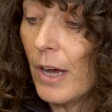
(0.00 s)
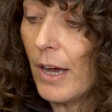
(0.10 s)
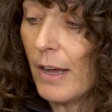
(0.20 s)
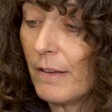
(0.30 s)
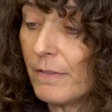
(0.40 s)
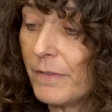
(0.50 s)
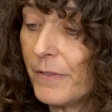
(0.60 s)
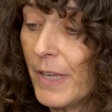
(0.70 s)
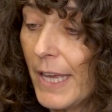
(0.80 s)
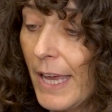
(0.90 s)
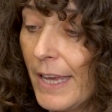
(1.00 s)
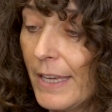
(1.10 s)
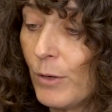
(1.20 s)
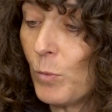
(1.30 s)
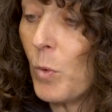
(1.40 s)
of
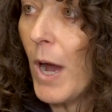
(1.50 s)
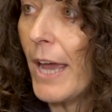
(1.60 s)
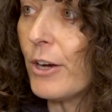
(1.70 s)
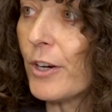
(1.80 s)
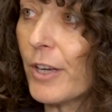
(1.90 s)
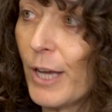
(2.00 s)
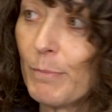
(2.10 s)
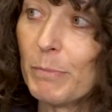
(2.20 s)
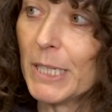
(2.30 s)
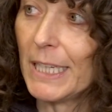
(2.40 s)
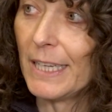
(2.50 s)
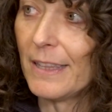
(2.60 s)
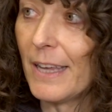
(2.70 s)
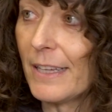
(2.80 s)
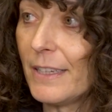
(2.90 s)
a wire company
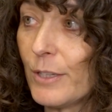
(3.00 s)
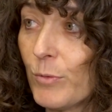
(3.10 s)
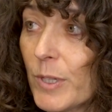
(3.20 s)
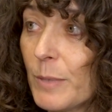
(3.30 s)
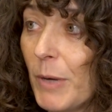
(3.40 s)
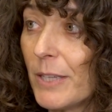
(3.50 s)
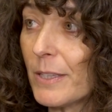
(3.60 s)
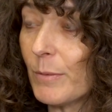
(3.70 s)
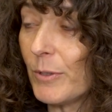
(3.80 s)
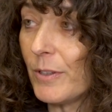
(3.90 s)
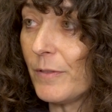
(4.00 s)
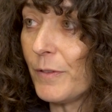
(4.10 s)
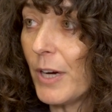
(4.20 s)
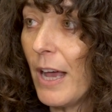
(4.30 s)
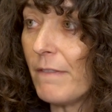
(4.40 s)
that is responsible
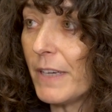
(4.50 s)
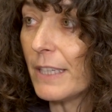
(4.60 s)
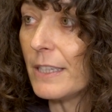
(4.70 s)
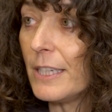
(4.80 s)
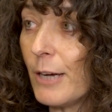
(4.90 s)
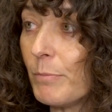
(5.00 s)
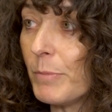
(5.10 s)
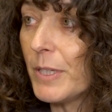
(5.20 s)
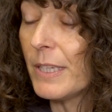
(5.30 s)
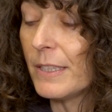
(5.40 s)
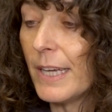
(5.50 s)
for having dumped